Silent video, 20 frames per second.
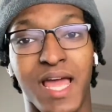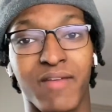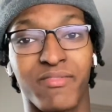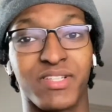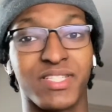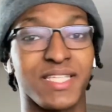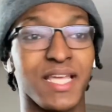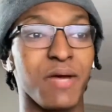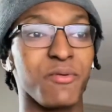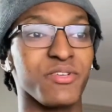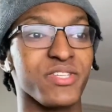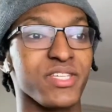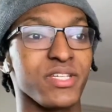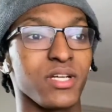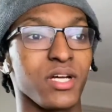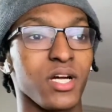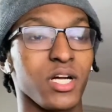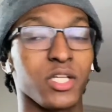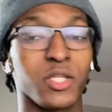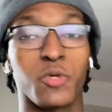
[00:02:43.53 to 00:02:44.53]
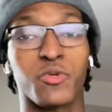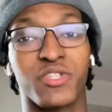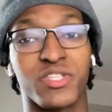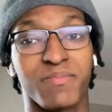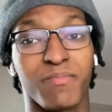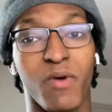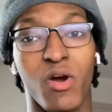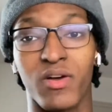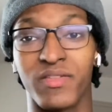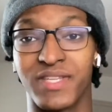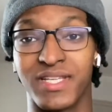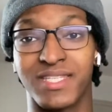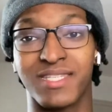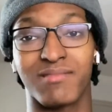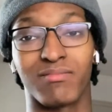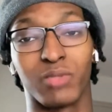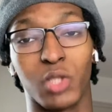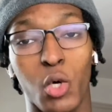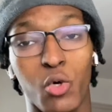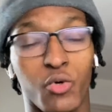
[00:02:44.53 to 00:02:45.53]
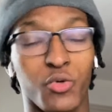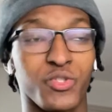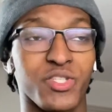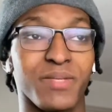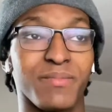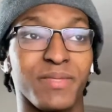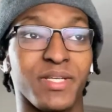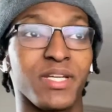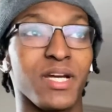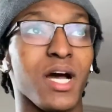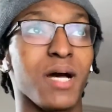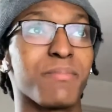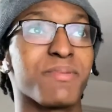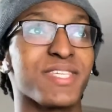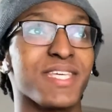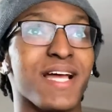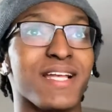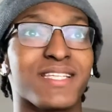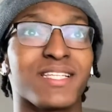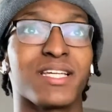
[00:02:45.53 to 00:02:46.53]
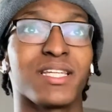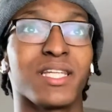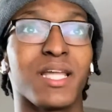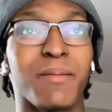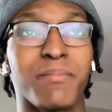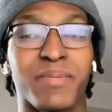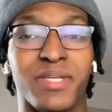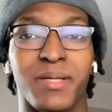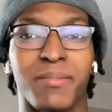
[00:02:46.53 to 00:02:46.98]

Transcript: because that was the closest mall that's local to me besides Columbia.